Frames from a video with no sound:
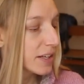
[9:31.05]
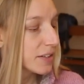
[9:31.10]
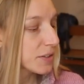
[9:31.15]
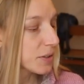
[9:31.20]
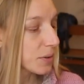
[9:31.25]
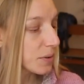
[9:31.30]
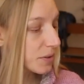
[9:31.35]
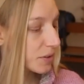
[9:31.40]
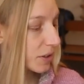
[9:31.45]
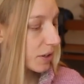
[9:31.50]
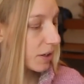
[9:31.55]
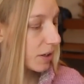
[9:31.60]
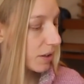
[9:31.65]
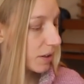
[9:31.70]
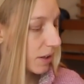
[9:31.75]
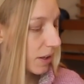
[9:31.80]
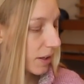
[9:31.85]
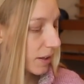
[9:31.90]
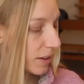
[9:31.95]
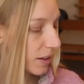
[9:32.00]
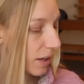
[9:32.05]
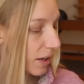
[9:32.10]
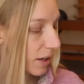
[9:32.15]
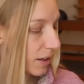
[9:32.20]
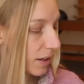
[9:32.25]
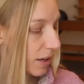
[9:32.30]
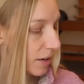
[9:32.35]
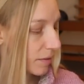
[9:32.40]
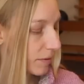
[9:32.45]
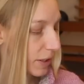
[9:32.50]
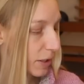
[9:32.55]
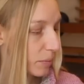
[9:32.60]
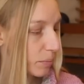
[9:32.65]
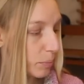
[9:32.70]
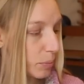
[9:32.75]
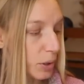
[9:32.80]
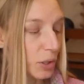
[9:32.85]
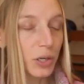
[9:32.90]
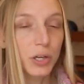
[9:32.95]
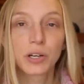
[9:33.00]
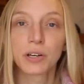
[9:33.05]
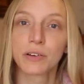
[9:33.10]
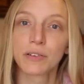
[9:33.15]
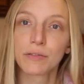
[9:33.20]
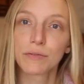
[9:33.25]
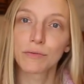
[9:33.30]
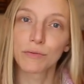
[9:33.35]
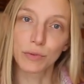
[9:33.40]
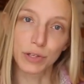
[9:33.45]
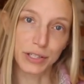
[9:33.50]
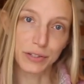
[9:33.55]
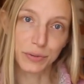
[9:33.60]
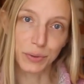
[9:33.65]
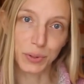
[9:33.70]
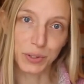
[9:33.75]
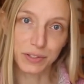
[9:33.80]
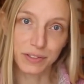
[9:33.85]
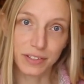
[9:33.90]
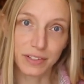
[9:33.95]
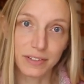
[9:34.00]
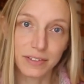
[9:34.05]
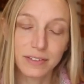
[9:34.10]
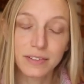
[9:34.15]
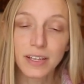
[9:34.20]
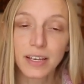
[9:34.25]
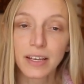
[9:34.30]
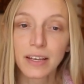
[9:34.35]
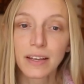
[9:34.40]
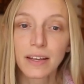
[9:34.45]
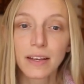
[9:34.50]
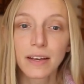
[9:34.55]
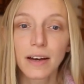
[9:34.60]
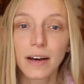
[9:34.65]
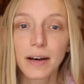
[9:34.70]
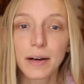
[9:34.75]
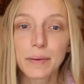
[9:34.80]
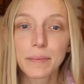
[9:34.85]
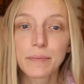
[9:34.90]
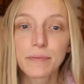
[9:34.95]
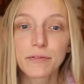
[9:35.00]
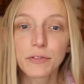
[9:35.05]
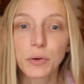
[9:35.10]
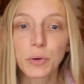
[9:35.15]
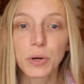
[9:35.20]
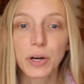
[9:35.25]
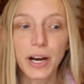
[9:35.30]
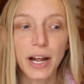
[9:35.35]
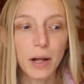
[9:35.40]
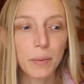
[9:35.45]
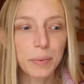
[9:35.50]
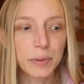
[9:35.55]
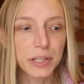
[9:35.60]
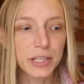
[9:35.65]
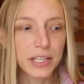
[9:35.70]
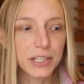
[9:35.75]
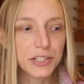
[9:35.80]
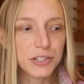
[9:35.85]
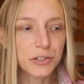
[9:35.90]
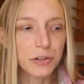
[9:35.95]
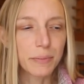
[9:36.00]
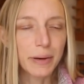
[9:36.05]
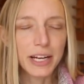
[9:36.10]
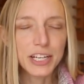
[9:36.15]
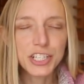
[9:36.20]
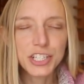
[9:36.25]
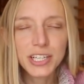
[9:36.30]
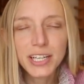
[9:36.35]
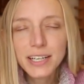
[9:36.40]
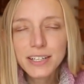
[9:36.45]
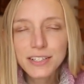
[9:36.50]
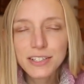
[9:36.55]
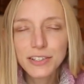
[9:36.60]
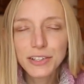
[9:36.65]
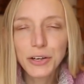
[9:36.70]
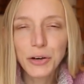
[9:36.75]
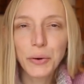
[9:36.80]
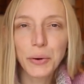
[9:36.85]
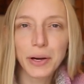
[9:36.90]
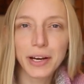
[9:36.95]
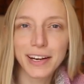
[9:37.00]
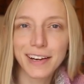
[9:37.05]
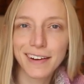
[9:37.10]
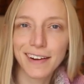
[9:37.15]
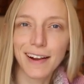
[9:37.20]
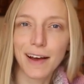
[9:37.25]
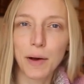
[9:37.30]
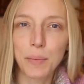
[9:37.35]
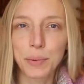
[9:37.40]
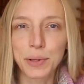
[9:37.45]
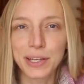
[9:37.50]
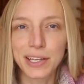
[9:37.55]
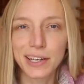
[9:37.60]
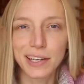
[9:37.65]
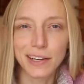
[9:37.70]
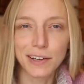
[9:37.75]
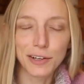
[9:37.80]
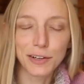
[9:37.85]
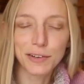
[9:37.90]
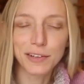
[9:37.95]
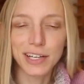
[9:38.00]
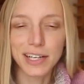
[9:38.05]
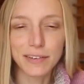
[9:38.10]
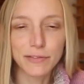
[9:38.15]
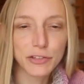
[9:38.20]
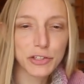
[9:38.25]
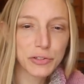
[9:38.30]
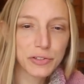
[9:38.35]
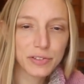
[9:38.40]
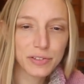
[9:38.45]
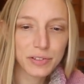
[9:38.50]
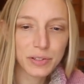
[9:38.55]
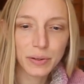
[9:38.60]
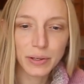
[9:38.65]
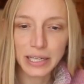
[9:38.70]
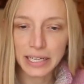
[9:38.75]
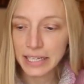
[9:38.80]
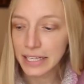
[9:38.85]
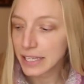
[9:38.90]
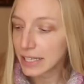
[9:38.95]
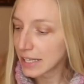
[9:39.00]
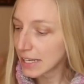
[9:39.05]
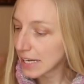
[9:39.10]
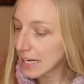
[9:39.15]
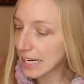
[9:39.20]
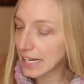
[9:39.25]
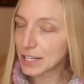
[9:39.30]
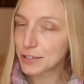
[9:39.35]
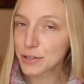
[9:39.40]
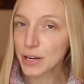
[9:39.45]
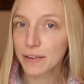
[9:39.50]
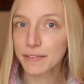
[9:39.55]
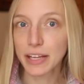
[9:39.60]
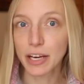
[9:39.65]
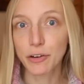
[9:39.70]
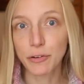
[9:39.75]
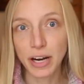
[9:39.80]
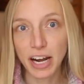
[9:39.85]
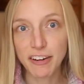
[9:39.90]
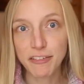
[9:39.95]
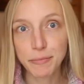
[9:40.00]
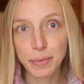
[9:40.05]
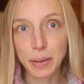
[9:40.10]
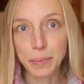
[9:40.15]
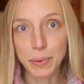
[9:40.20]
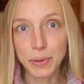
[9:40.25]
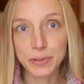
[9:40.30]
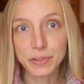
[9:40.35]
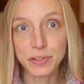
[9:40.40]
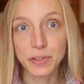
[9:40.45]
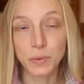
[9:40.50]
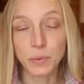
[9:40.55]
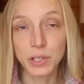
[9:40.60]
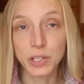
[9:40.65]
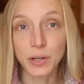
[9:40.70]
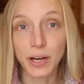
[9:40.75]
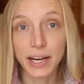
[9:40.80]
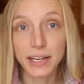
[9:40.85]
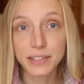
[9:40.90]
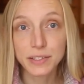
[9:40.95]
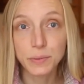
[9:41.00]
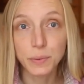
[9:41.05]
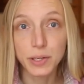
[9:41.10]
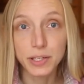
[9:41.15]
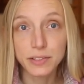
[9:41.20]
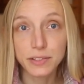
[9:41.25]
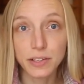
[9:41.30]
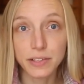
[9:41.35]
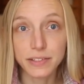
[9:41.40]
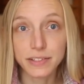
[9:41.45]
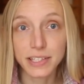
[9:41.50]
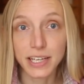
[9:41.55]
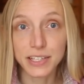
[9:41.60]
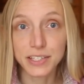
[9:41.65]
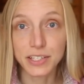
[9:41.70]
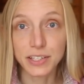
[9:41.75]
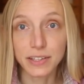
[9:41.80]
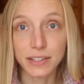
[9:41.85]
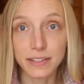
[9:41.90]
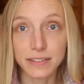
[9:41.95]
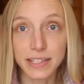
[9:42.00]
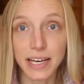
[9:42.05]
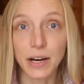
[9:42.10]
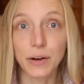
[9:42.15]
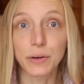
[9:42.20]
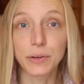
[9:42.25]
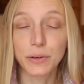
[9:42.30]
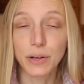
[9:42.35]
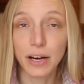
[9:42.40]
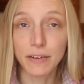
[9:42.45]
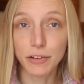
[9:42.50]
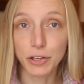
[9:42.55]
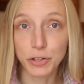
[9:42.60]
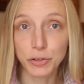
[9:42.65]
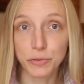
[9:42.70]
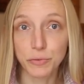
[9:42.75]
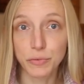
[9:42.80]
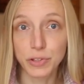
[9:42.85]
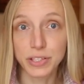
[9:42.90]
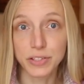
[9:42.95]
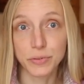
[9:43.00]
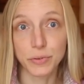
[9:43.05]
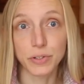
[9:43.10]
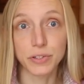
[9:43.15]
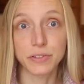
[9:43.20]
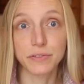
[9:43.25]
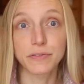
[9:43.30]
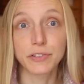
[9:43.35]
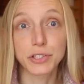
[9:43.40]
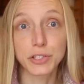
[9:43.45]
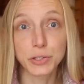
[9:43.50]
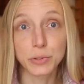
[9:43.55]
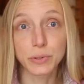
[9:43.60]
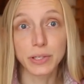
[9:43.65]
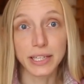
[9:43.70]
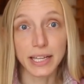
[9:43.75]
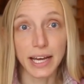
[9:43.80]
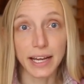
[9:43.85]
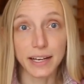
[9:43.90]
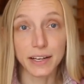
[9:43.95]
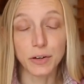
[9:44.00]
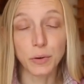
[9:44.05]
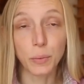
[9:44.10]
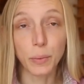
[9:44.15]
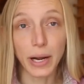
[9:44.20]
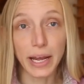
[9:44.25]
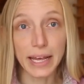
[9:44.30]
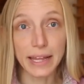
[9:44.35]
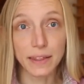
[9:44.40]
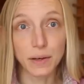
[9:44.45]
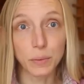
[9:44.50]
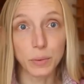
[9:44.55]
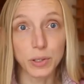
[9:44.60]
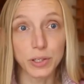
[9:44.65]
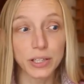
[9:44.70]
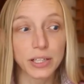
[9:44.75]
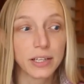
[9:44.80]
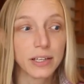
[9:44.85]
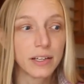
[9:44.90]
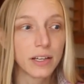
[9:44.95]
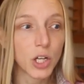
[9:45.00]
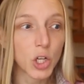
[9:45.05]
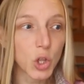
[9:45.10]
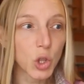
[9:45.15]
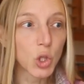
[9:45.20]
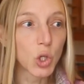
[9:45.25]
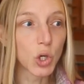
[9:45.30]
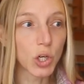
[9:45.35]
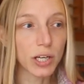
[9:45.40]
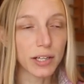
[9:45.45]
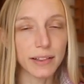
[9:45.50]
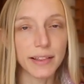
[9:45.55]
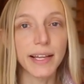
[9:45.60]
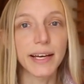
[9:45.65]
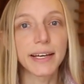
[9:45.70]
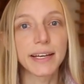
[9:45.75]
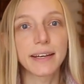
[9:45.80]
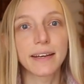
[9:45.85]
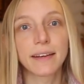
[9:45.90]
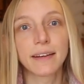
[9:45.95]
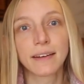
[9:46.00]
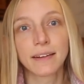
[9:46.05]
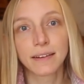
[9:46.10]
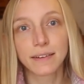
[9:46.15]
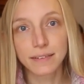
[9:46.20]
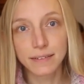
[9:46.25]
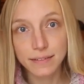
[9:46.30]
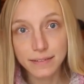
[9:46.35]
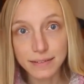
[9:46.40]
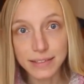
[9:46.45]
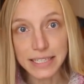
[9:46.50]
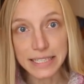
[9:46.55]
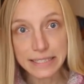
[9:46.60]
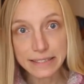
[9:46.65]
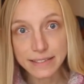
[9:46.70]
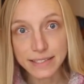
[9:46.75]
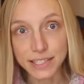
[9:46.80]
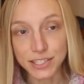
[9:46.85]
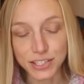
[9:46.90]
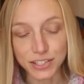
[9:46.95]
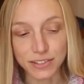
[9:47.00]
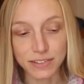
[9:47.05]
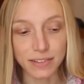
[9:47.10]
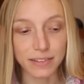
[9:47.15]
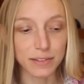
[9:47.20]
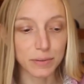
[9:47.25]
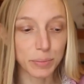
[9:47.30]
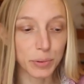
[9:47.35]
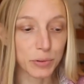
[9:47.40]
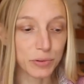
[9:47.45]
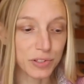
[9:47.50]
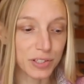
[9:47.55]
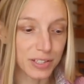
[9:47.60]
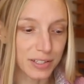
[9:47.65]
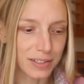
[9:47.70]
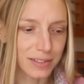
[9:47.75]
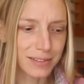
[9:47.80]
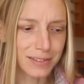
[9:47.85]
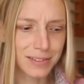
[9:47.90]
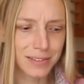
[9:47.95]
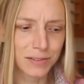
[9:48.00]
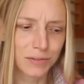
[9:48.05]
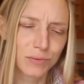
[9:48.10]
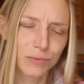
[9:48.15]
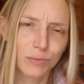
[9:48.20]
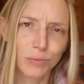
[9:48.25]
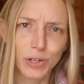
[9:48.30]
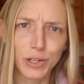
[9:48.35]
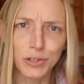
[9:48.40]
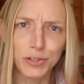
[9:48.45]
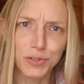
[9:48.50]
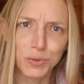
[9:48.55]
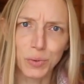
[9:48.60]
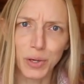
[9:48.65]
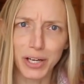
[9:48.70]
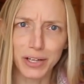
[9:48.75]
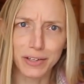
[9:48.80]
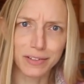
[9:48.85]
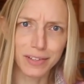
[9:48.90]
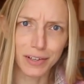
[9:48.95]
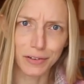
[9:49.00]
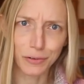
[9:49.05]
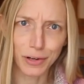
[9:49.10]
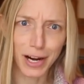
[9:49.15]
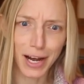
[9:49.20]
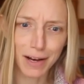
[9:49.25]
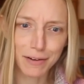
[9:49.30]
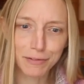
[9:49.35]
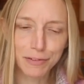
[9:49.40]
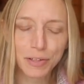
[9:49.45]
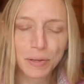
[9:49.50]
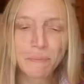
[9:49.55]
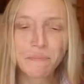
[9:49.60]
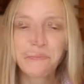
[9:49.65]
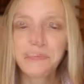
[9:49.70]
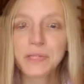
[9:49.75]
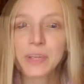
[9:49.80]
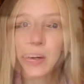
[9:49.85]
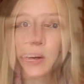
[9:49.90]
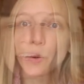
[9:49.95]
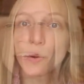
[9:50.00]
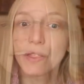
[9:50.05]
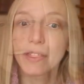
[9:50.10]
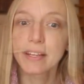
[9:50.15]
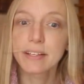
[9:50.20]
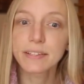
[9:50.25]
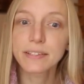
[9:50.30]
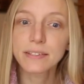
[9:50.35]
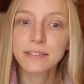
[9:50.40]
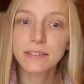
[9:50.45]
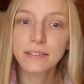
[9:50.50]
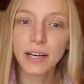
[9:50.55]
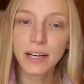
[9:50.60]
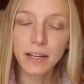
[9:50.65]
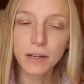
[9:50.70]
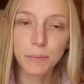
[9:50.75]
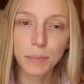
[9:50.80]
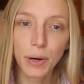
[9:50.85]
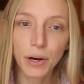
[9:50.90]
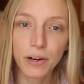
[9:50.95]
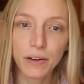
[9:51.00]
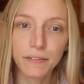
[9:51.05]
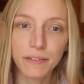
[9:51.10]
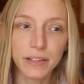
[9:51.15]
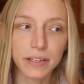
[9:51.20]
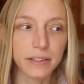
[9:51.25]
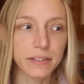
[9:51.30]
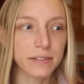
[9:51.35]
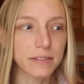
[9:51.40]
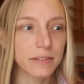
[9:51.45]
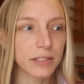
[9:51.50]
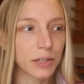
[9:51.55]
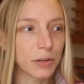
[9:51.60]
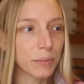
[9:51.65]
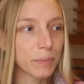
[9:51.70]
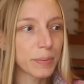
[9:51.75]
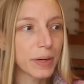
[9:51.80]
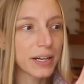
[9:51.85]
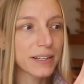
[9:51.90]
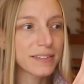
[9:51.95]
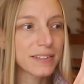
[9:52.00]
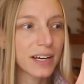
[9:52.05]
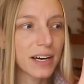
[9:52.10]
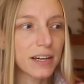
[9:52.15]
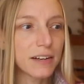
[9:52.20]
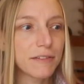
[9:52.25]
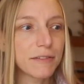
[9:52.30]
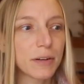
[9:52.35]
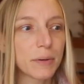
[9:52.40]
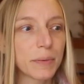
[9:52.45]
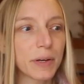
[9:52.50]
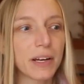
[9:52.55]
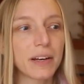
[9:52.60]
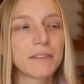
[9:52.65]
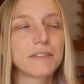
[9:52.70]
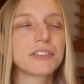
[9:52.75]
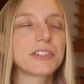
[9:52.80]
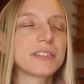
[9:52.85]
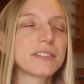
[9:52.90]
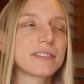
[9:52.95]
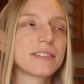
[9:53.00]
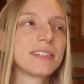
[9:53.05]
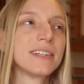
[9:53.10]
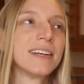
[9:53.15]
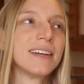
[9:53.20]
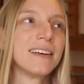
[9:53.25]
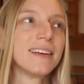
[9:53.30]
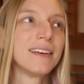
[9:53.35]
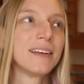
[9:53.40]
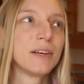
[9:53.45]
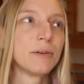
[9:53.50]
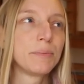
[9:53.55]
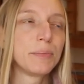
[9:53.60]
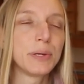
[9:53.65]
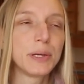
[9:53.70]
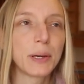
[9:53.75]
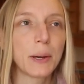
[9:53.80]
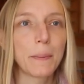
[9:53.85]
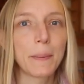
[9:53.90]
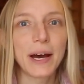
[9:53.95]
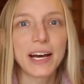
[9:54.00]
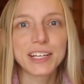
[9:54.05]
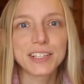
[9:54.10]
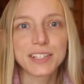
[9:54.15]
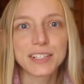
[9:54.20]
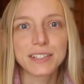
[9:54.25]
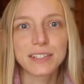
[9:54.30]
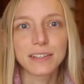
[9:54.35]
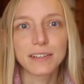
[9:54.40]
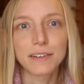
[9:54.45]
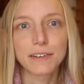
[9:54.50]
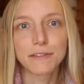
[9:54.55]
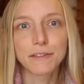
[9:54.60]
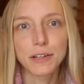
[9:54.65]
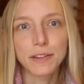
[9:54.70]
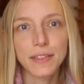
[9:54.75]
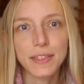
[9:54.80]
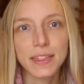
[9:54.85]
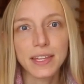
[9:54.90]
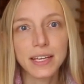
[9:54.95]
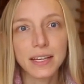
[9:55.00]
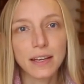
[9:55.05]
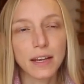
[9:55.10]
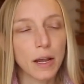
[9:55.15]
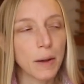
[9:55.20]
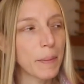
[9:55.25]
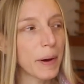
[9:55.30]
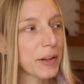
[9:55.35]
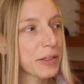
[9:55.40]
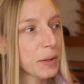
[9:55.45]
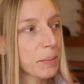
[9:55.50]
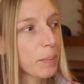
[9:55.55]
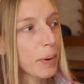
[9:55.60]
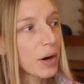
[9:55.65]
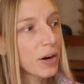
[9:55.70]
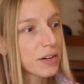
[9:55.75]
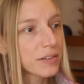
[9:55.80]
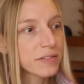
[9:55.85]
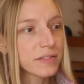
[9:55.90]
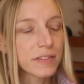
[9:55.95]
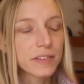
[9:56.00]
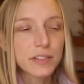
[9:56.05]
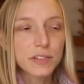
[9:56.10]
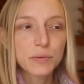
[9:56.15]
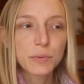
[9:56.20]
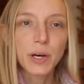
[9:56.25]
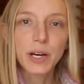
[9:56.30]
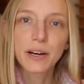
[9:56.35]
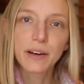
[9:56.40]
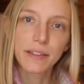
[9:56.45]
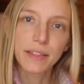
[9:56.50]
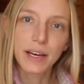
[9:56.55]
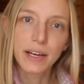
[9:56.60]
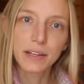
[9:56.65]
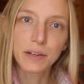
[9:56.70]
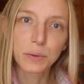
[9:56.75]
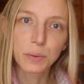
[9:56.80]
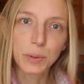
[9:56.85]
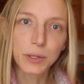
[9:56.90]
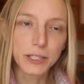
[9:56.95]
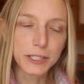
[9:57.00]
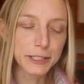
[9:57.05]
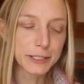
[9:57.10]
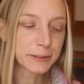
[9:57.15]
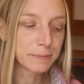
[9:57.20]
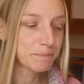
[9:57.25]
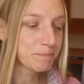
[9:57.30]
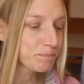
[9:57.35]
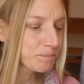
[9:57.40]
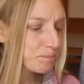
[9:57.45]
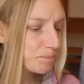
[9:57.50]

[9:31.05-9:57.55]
So those are all a, a lot of like book resources um, for helping get your imagination going, kind of helping getting your creative juices going, and you have that graph paper so that when you actually want to start sketching things out, you have a good resource for doing that in a way that will look like knit stitches as opposed to just weird squares on a graph. So the second part of this, you know, aside from kind of just being imaginative, thinking about the parts of the sweater that you would